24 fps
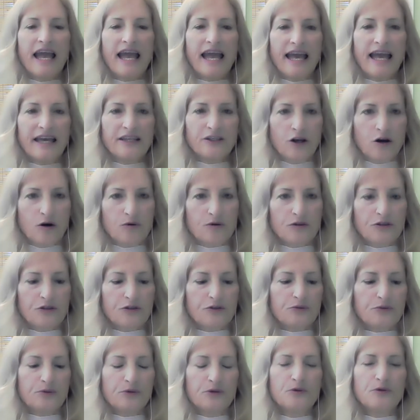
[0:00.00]
and go
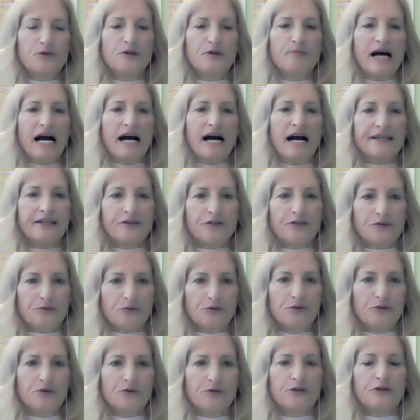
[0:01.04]
through the body,
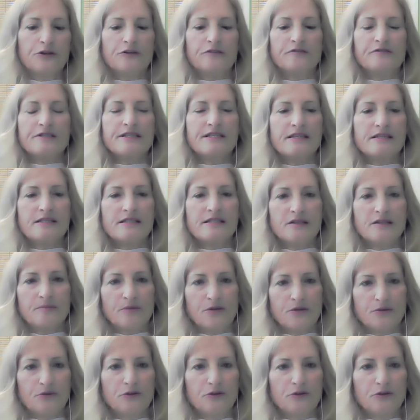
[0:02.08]
through the nervous system,